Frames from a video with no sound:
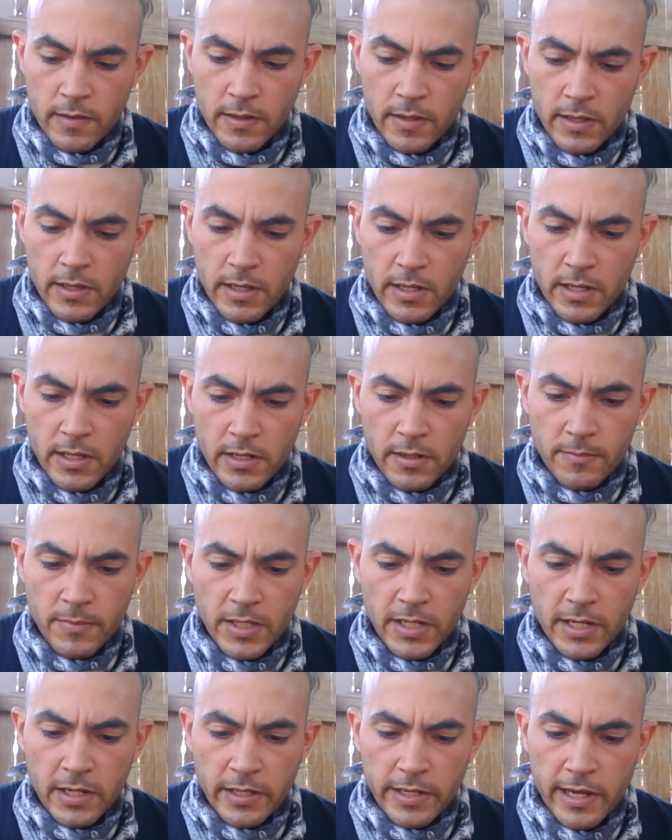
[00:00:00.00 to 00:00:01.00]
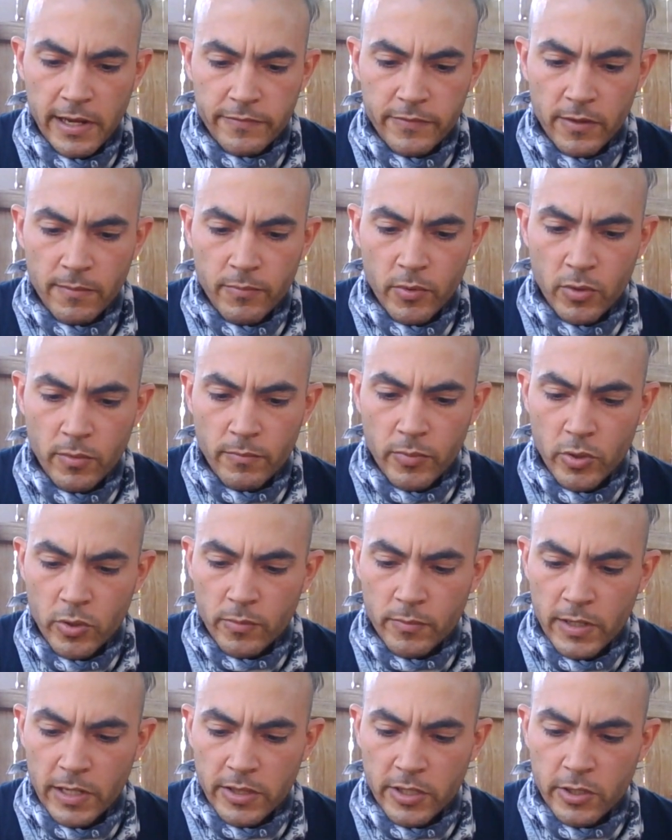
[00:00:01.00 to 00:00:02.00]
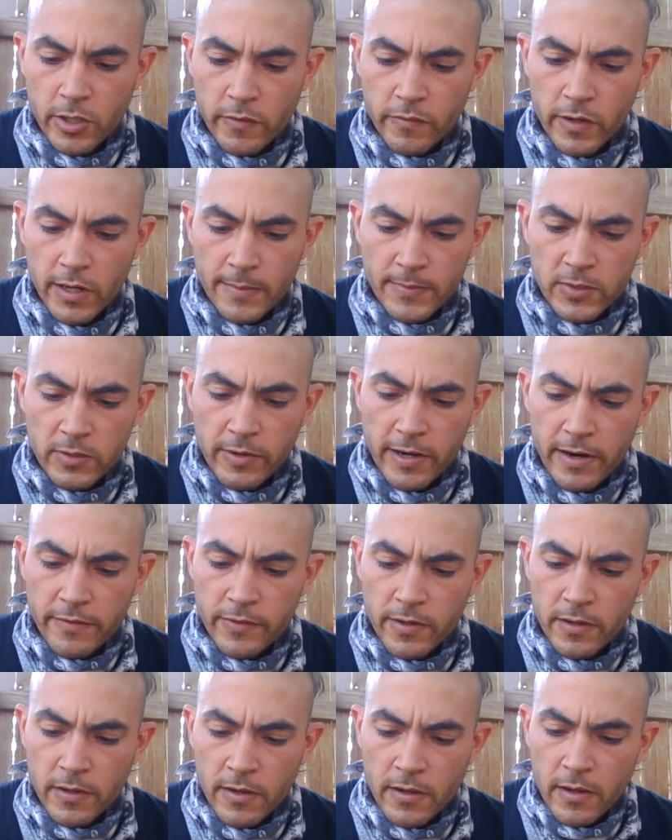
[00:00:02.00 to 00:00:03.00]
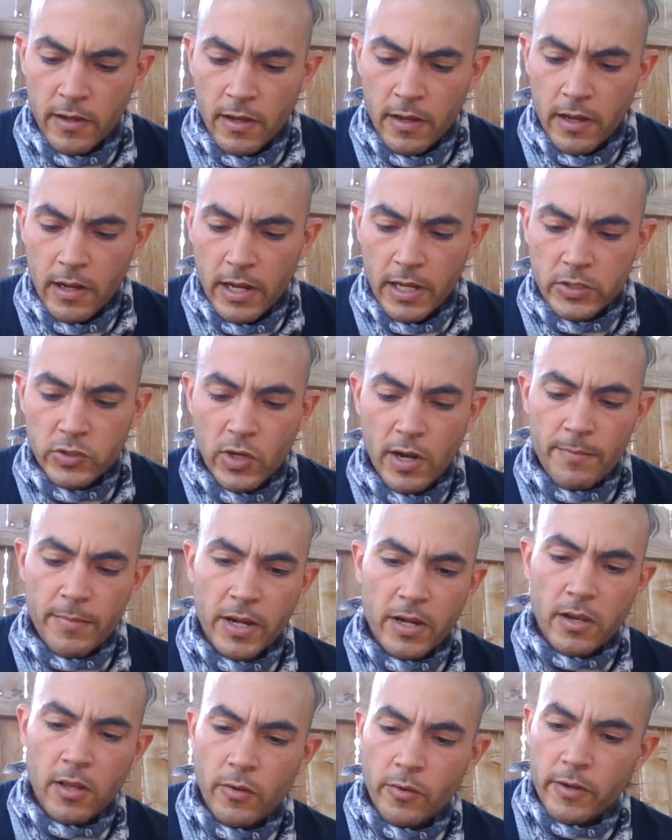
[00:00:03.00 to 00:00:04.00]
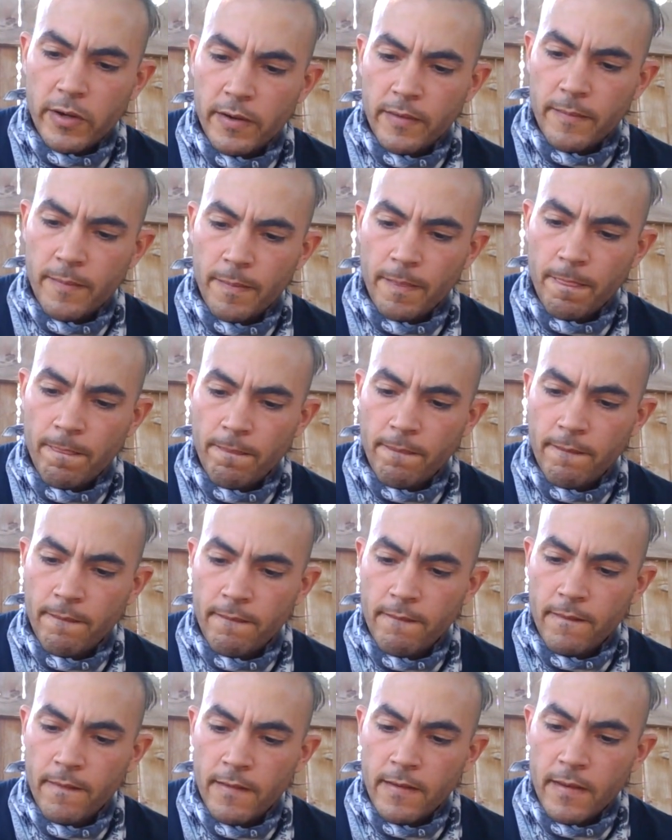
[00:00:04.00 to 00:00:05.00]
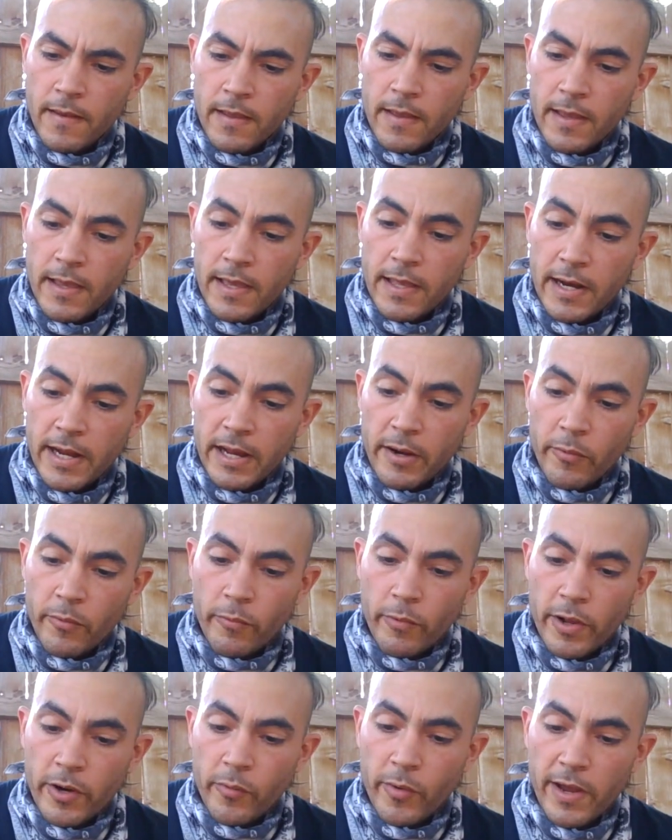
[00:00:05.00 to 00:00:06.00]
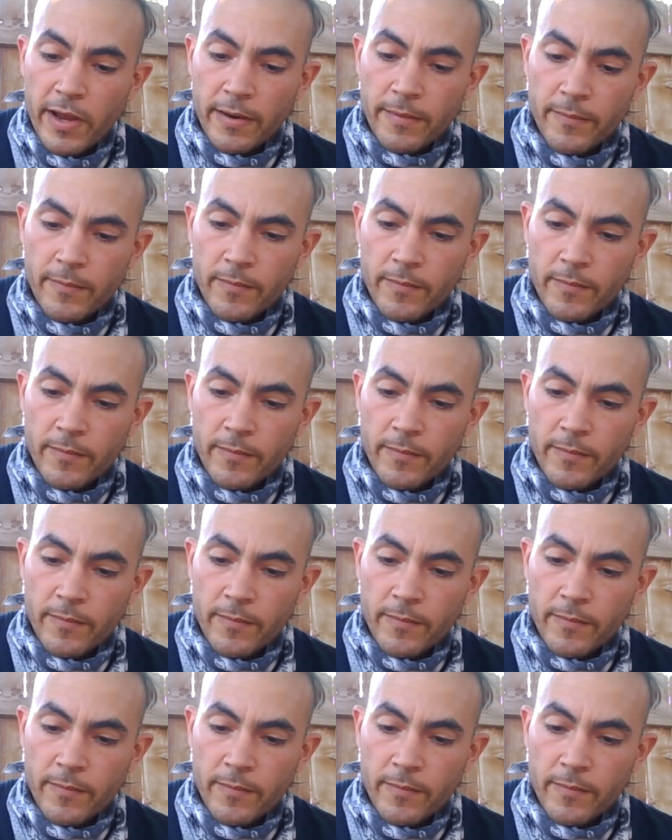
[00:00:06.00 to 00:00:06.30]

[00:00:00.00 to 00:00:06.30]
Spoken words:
and immediately after, boom, boom, got the Covert Ops craft. I drop my cloak, and I run away.